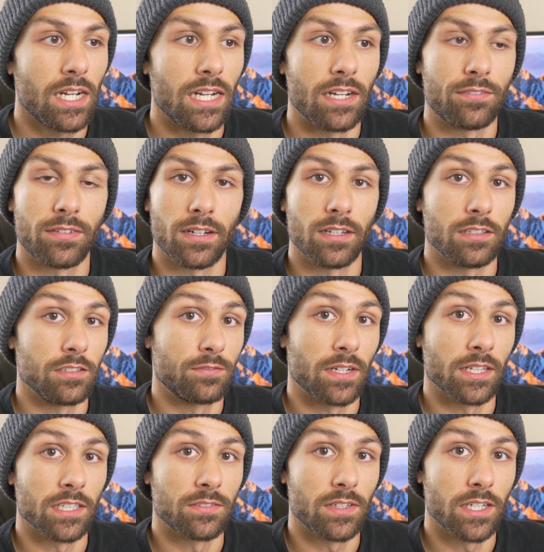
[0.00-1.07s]
If uh, you
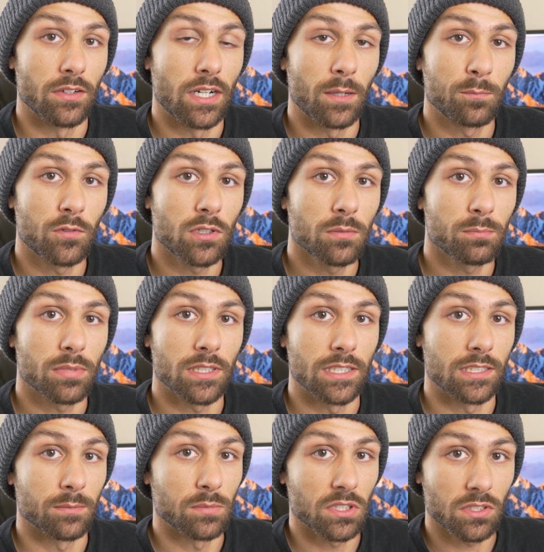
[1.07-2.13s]
found this video helpful,
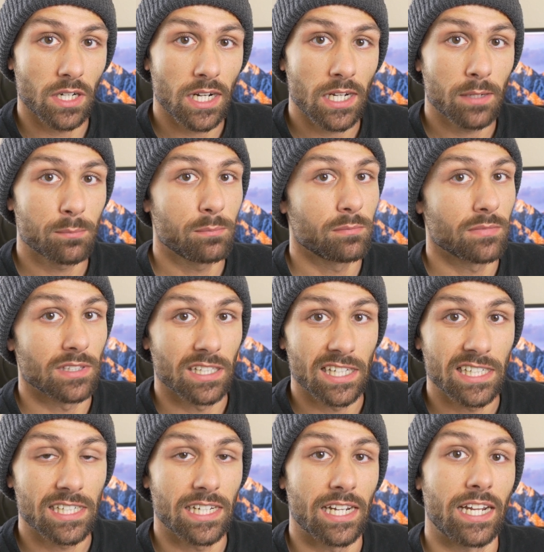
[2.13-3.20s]
please subscribe,
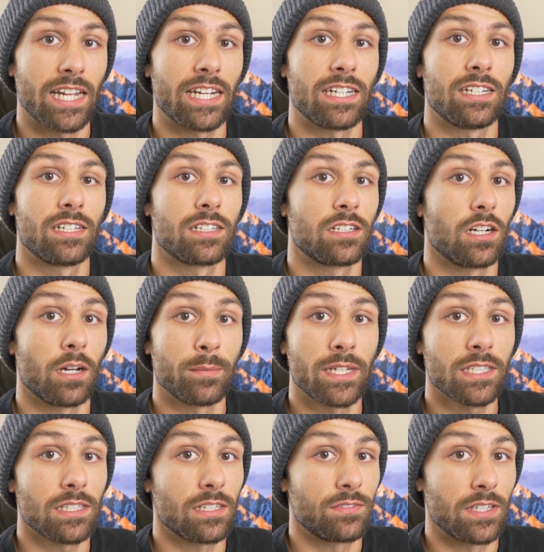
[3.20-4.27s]
like, and
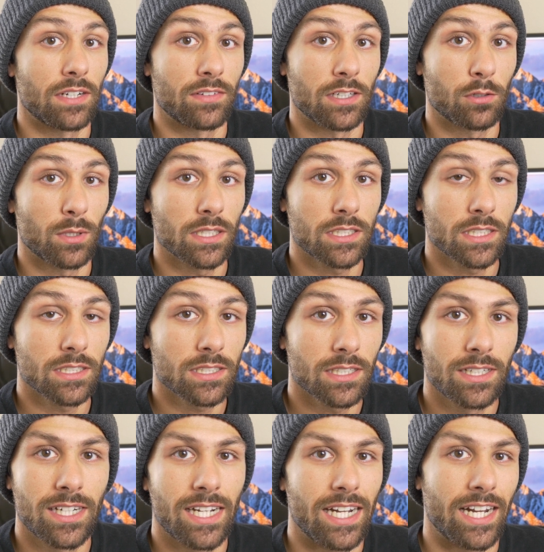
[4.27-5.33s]
comment if you have any
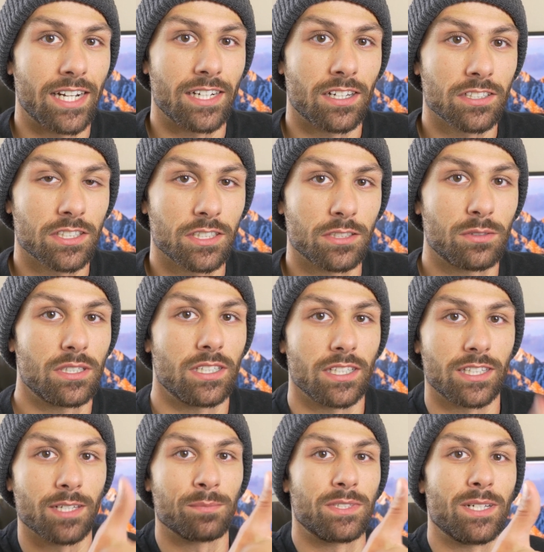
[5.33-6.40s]
questions, and also
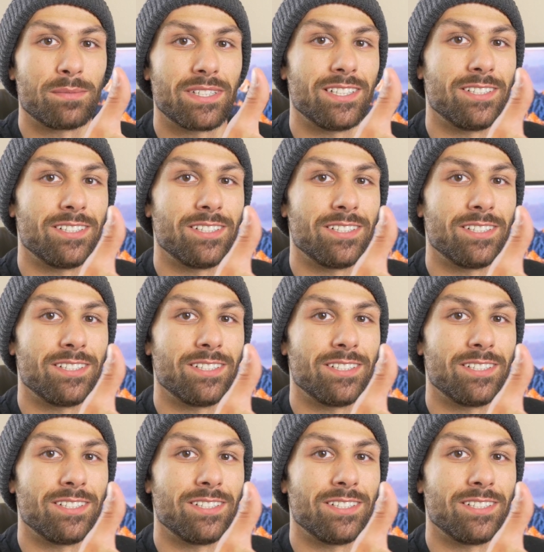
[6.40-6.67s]
a thumbs up too.